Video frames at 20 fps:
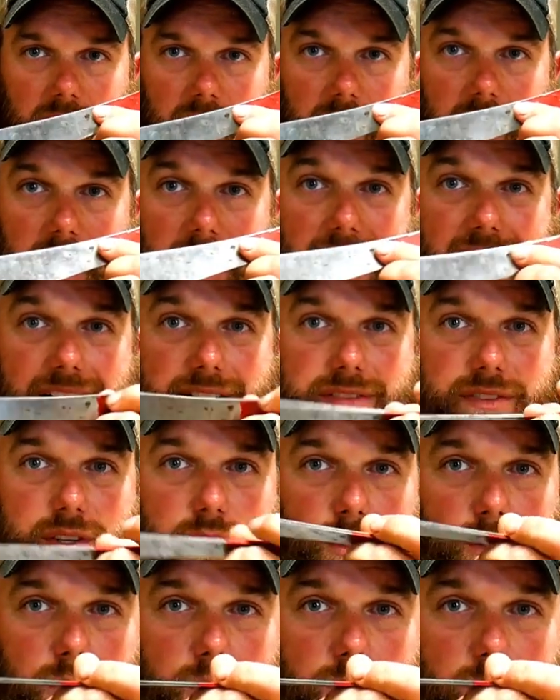A hive
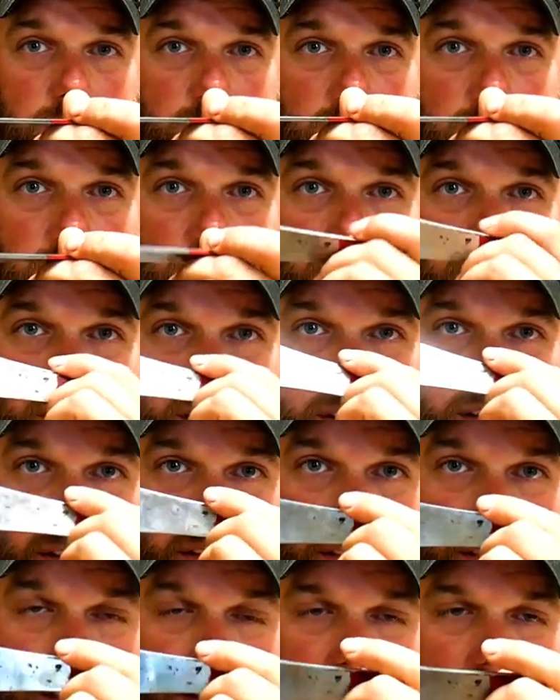tool.
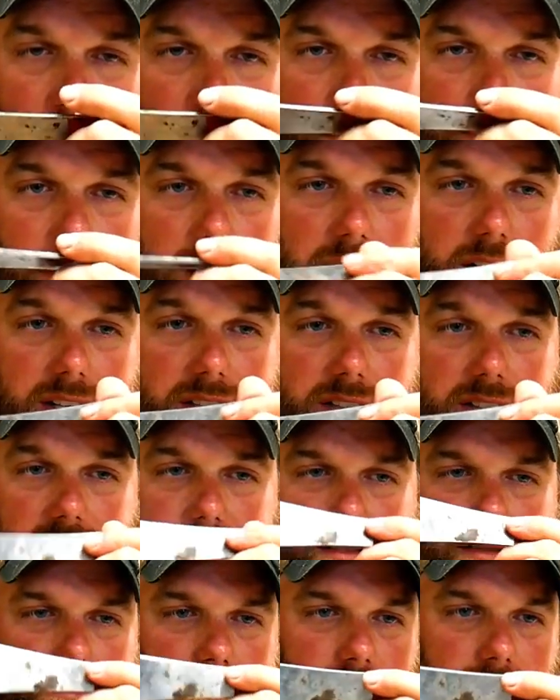They're a must.
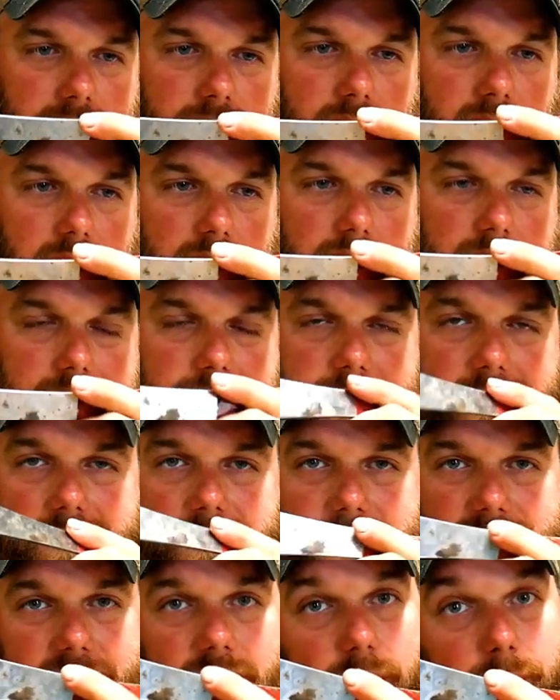This
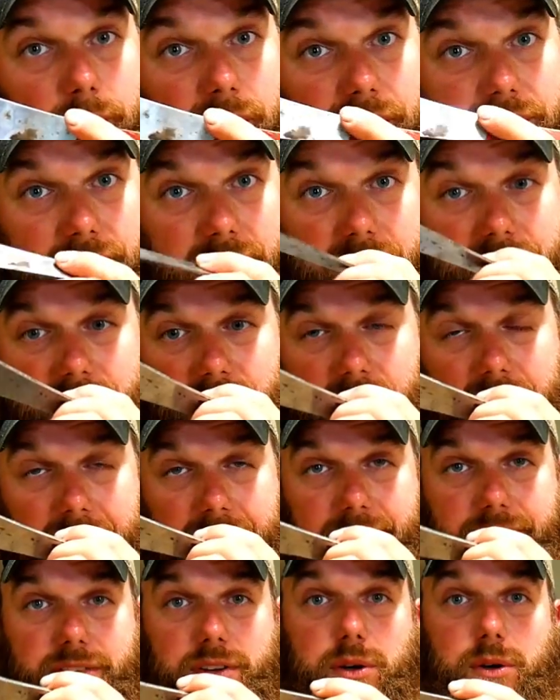is not my favorite
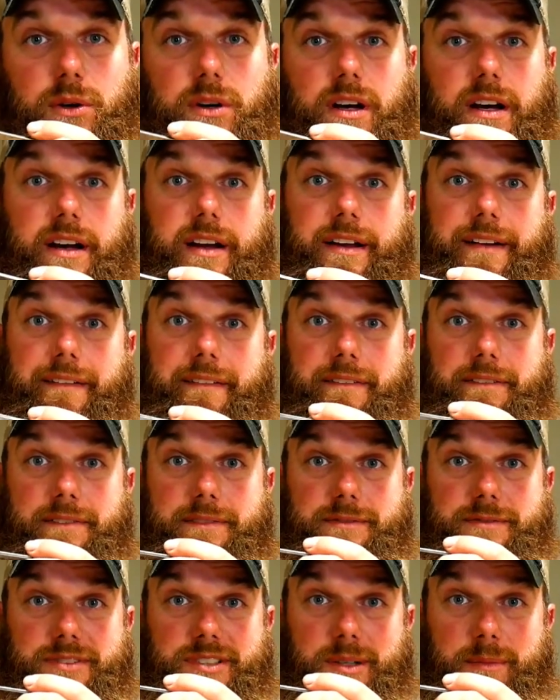hive tool. I have
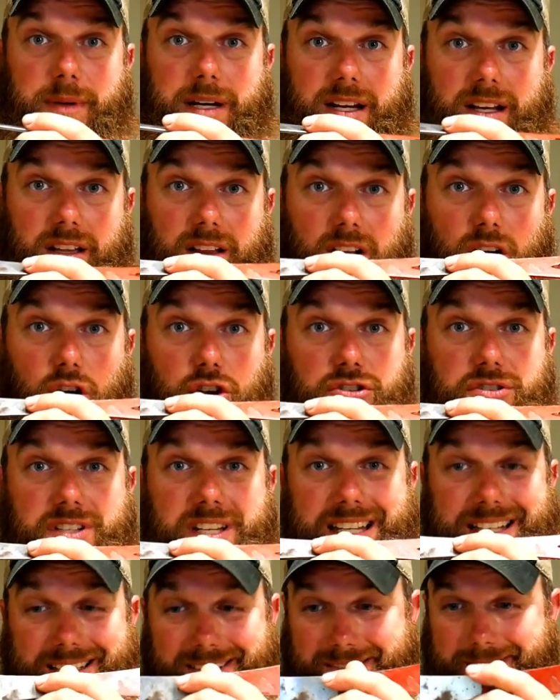somehow lost
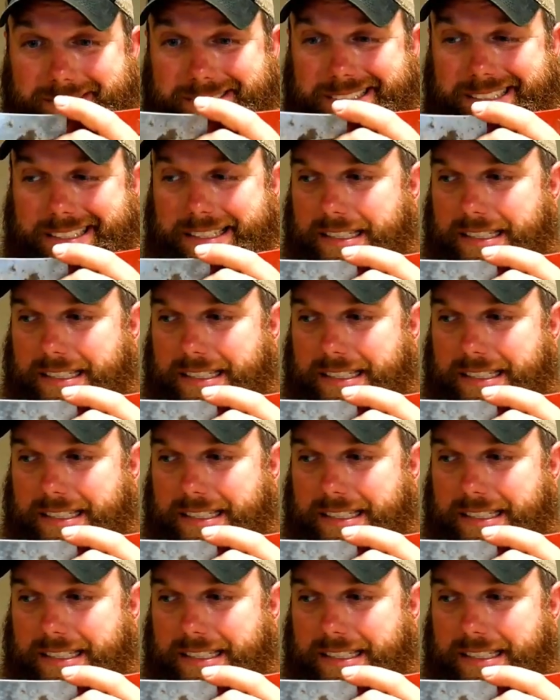it.